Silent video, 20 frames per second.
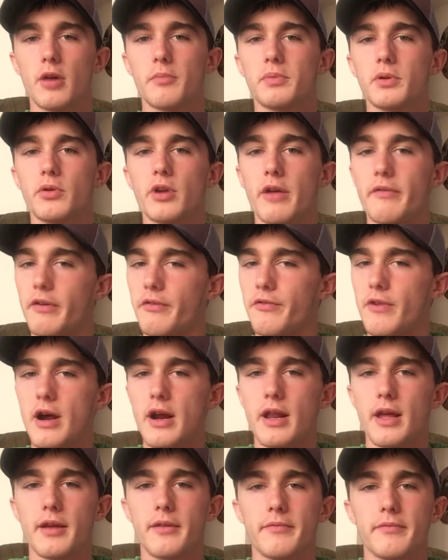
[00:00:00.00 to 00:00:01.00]
to upload every
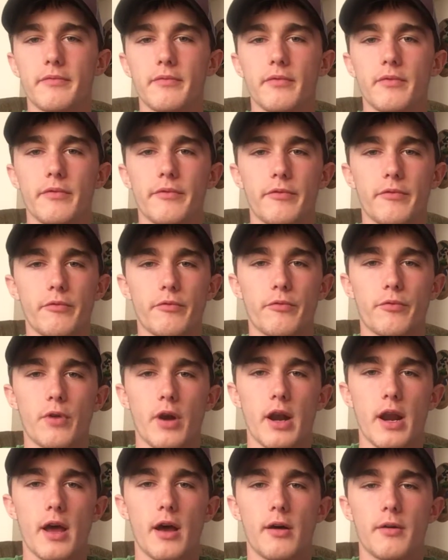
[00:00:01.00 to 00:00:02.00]
Friday for
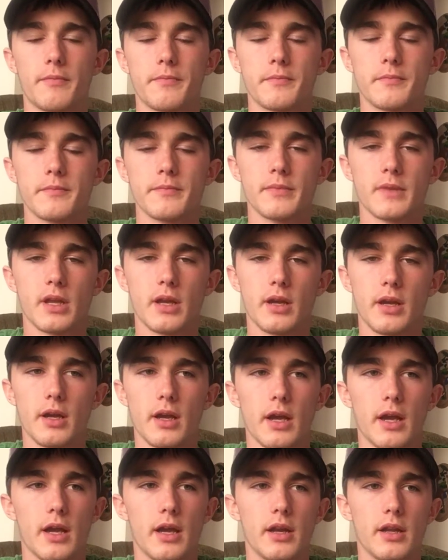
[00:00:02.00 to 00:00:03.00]
right now,
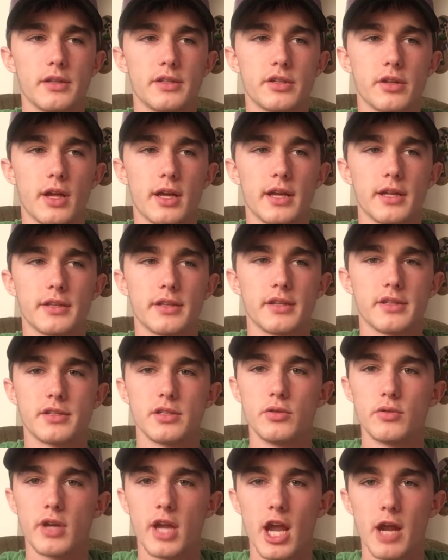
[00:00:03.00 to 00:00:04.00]
and until I get this
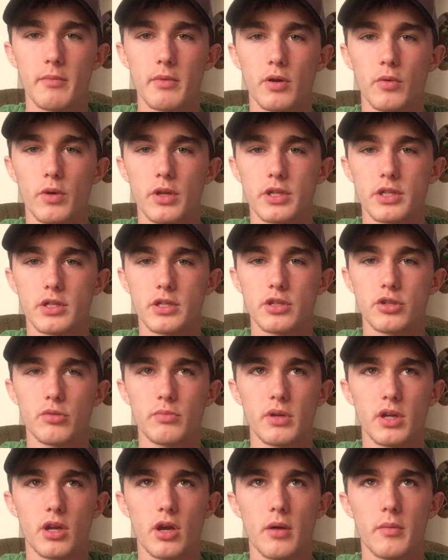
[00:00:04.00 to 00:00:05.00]
new camera, which
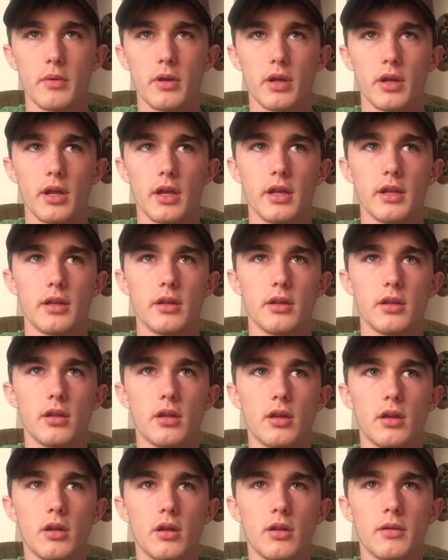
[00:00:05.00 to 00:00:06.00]
should be coming in
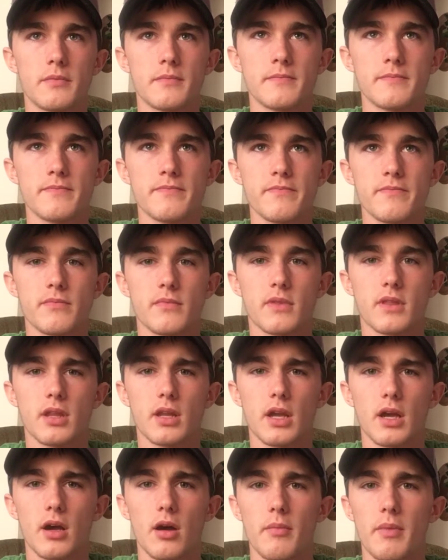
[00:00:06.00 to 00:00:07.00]

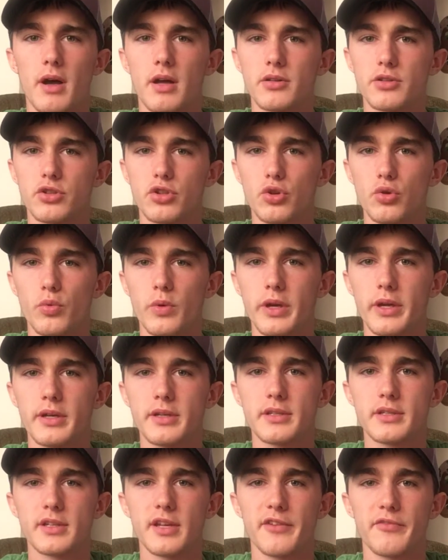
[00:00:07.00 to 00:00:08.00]
about 2
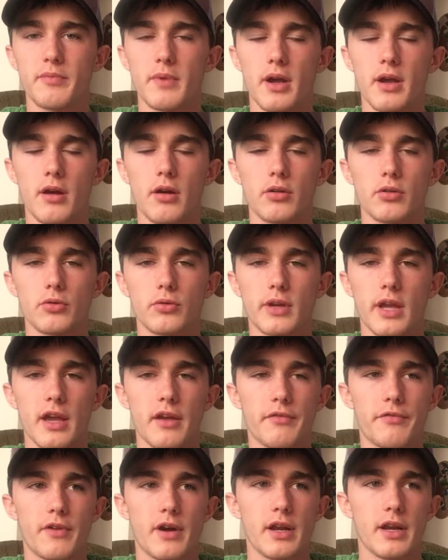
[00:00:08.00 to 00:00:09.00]
weeks. If my uncle
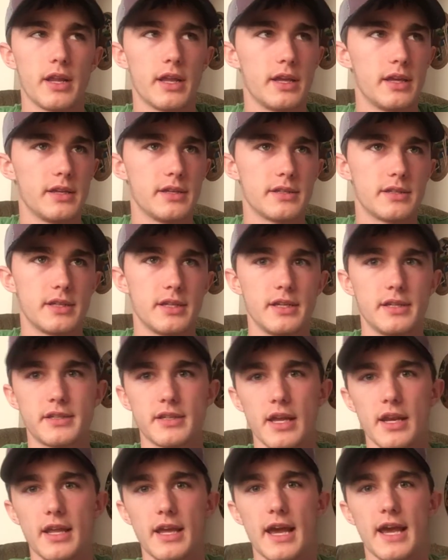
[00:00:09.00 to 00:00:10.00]
can't find his, he
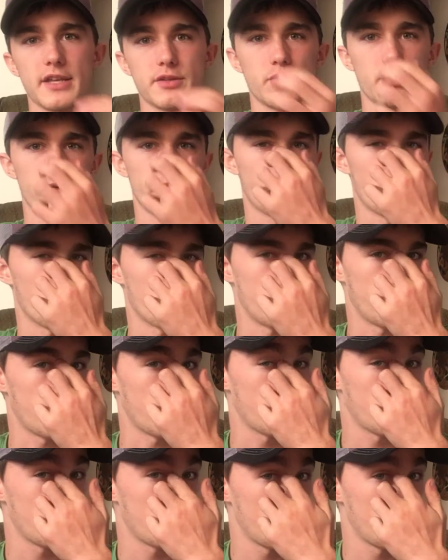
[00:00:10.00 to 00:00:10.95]
said he has one for me,